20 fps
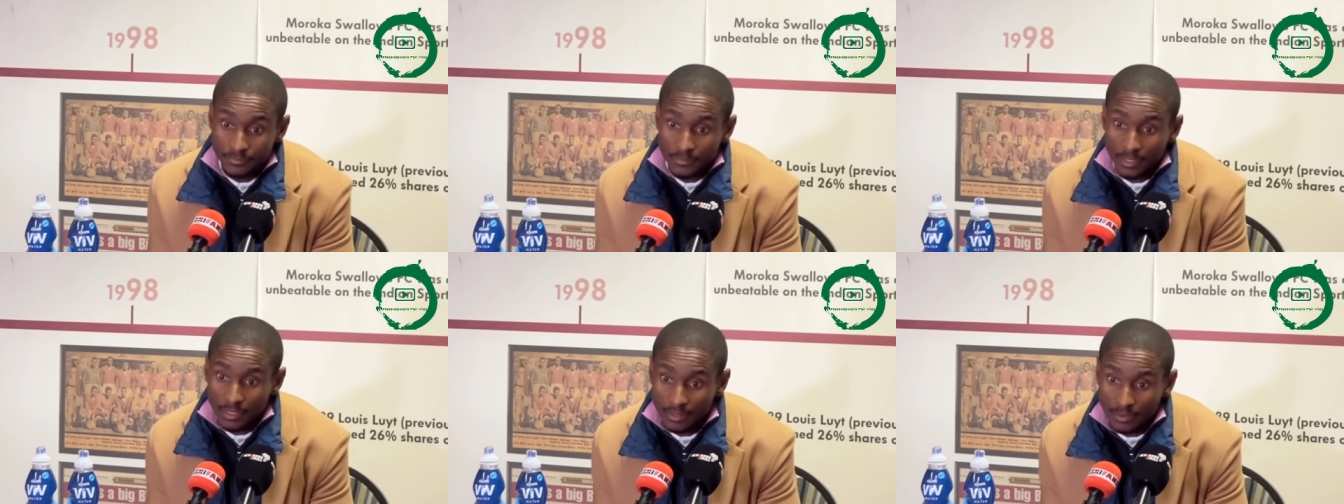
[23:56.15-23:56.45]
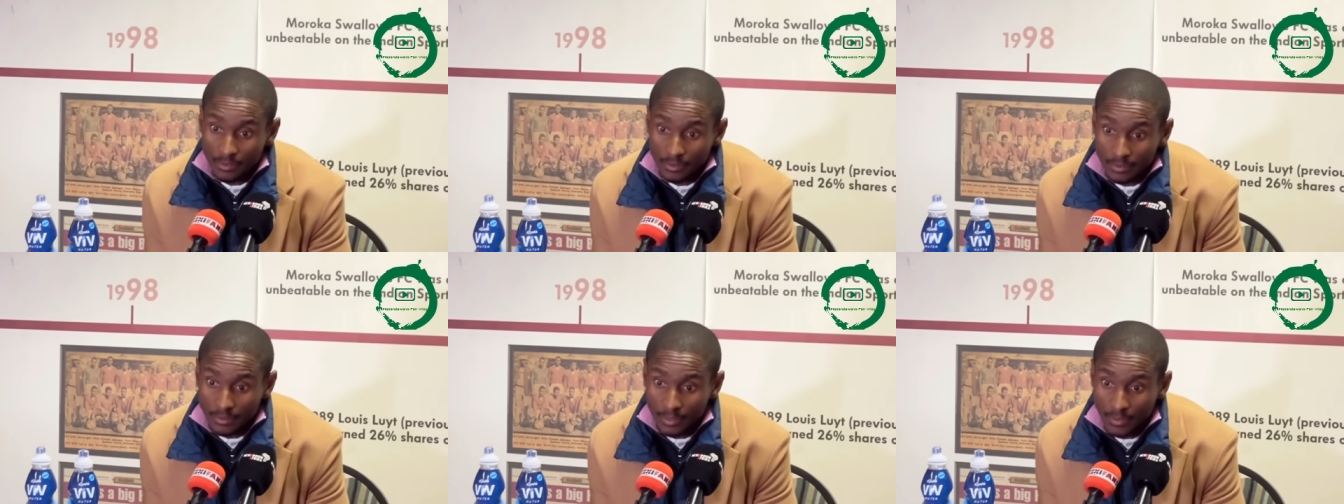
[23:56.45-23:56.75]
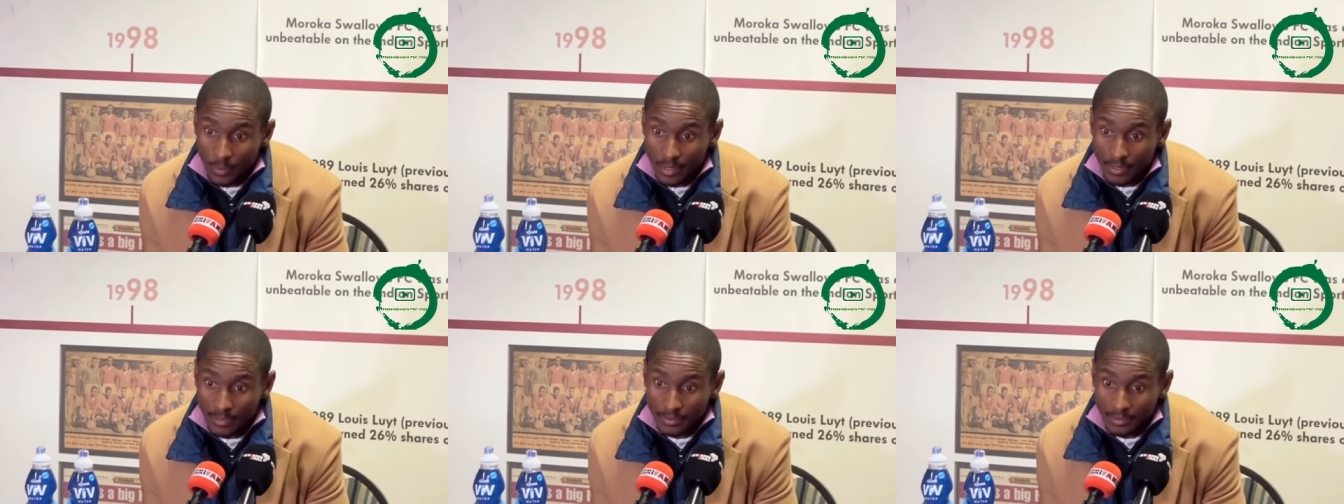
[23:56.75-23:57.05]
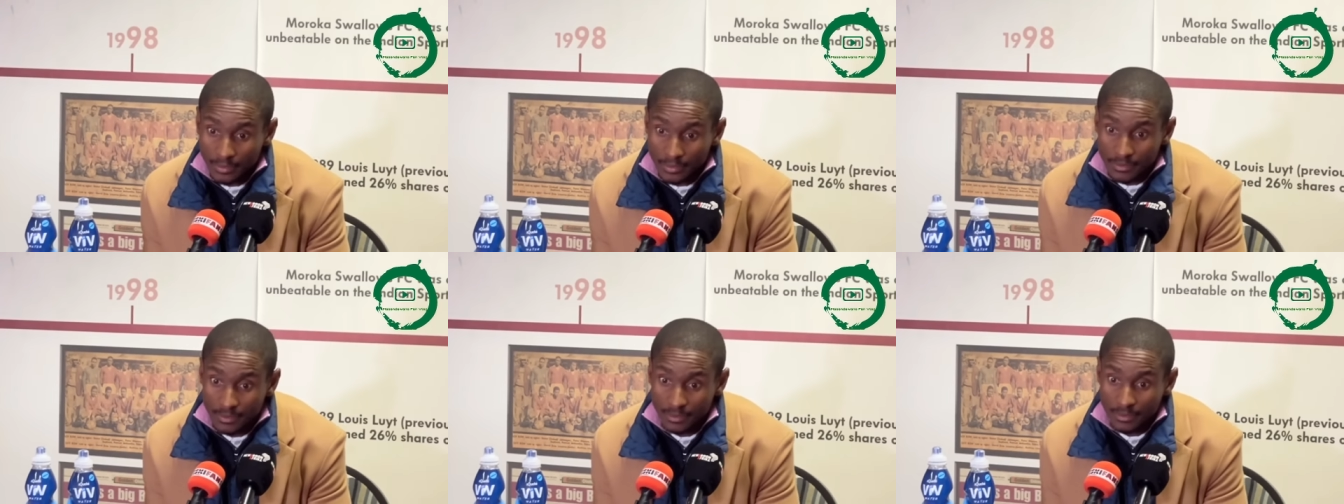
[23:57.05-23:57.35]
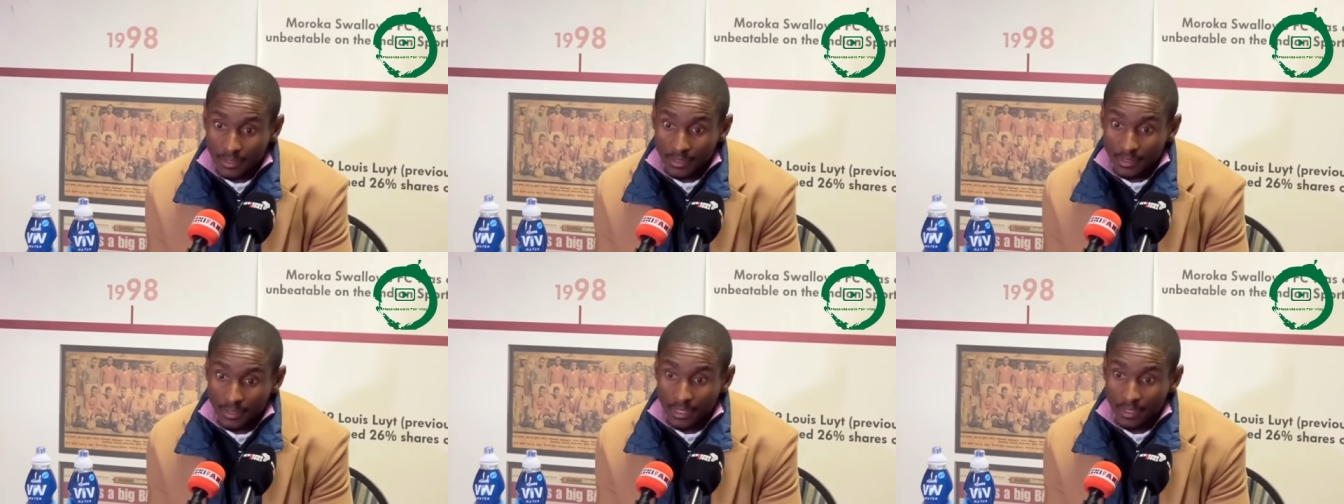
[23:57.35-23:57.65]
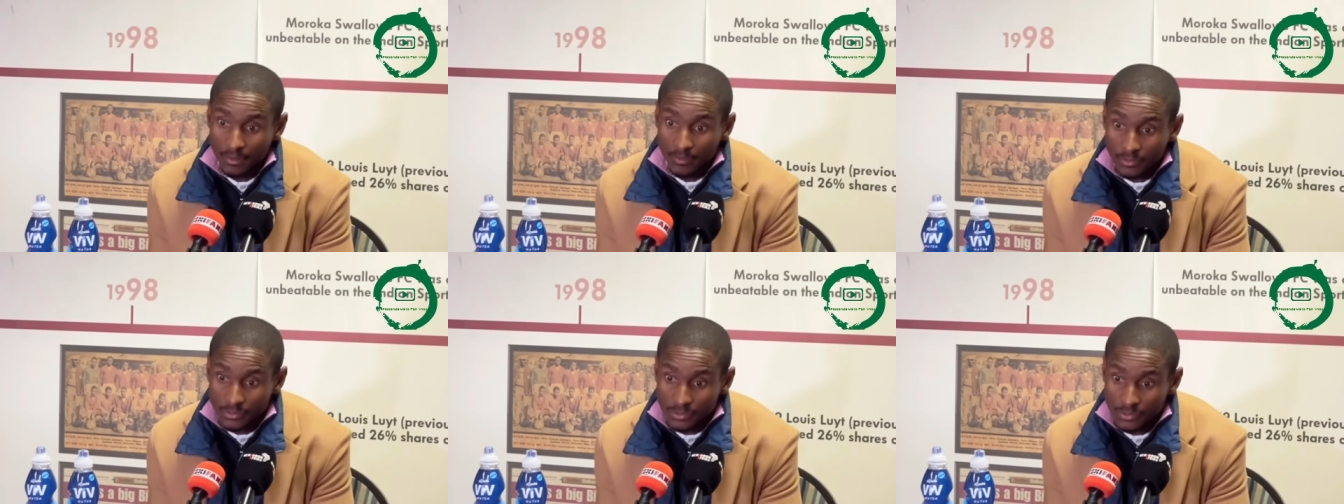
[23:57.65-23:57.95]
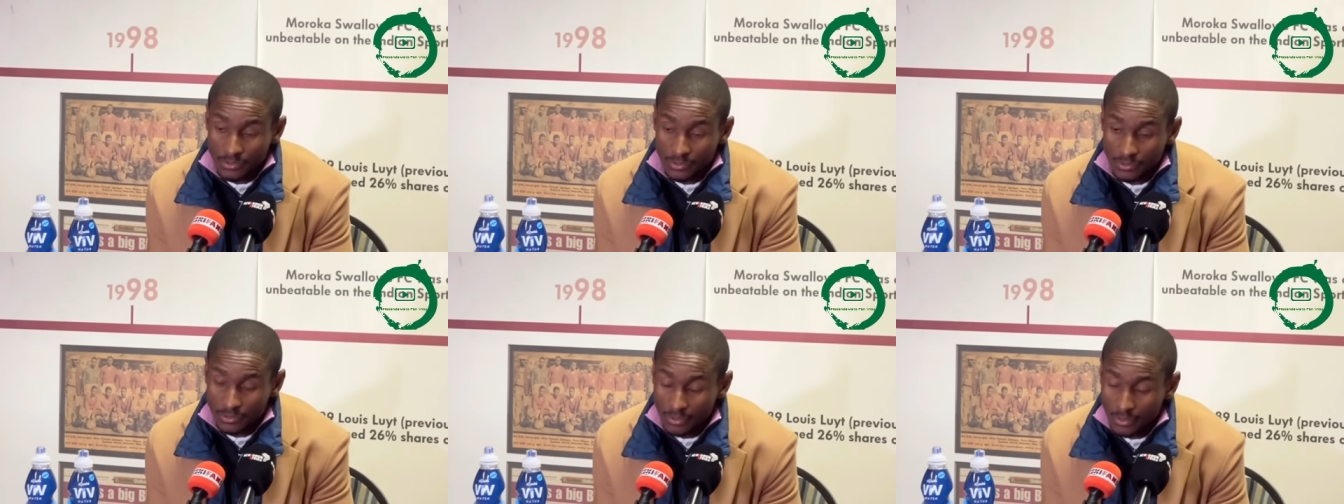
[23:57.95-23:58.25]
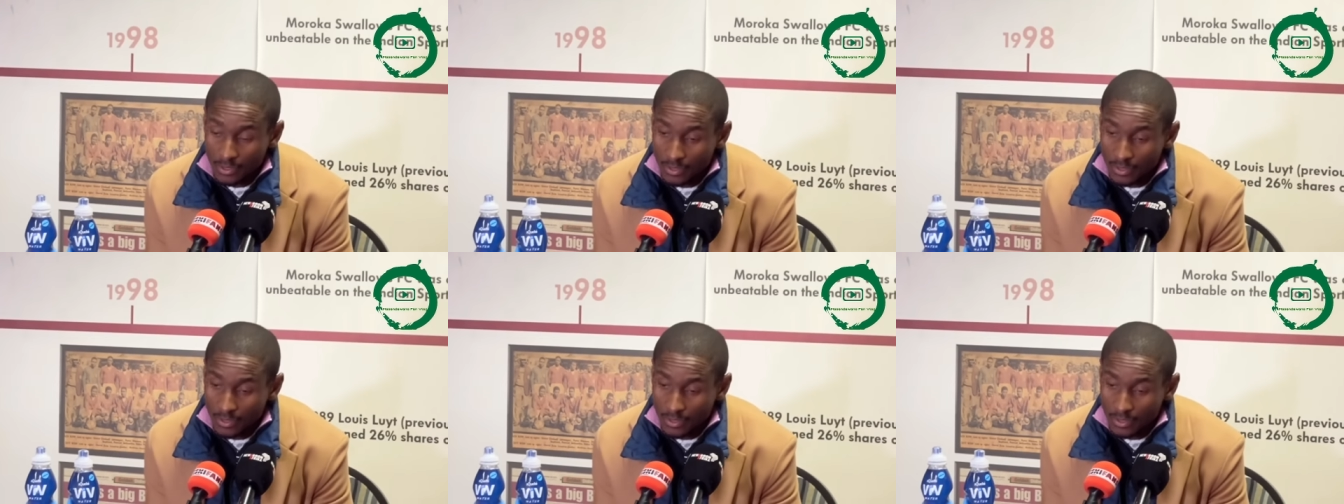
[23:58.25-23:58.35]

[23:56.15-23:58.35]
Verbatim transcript: They they won yesterday. I was